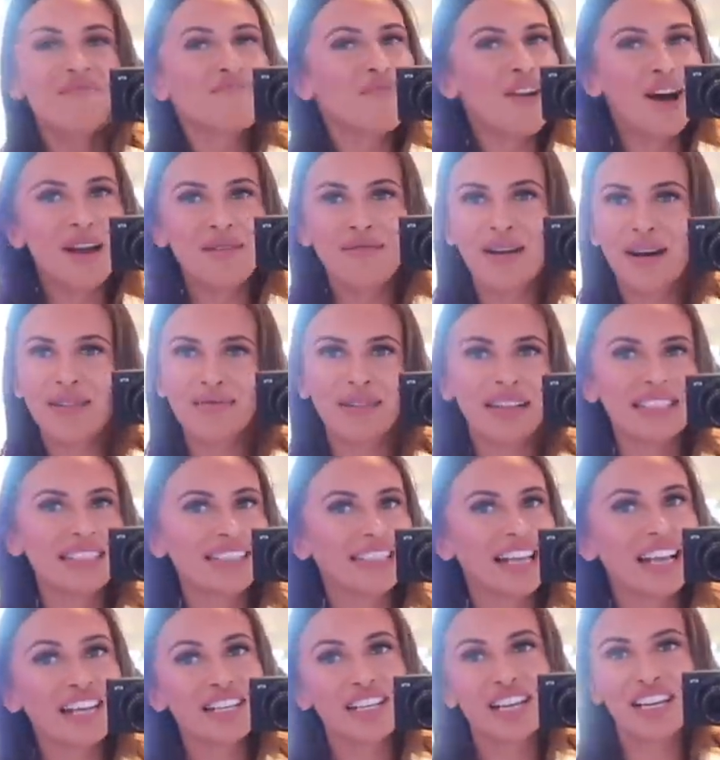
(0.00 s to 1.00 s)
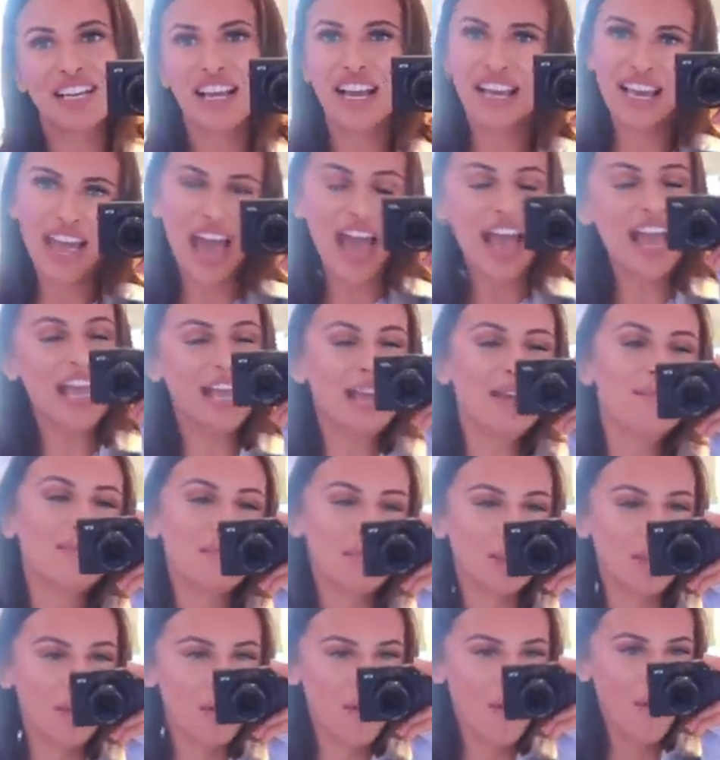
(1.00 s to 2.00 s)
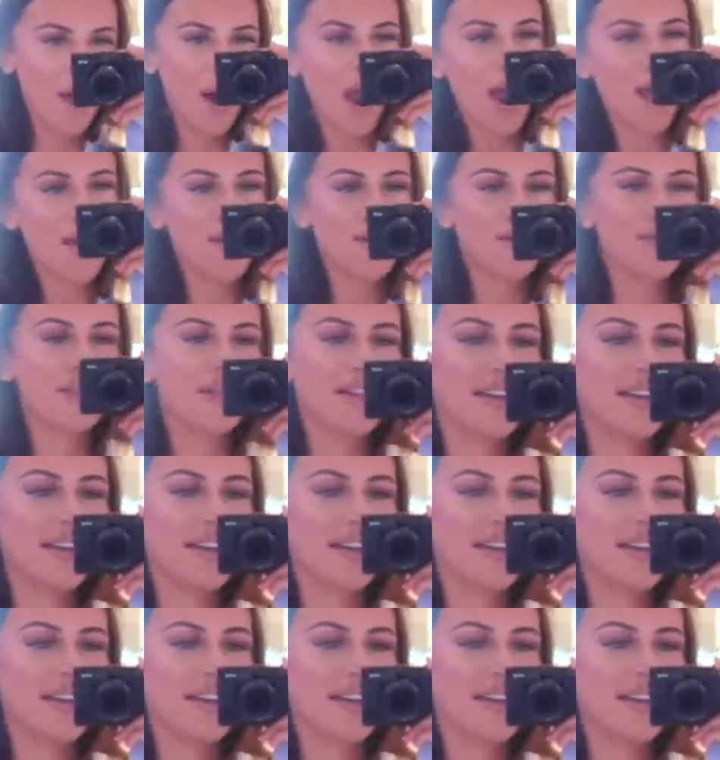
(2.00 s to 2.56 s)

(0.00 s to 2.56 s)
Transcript: Primark men's section, you came through.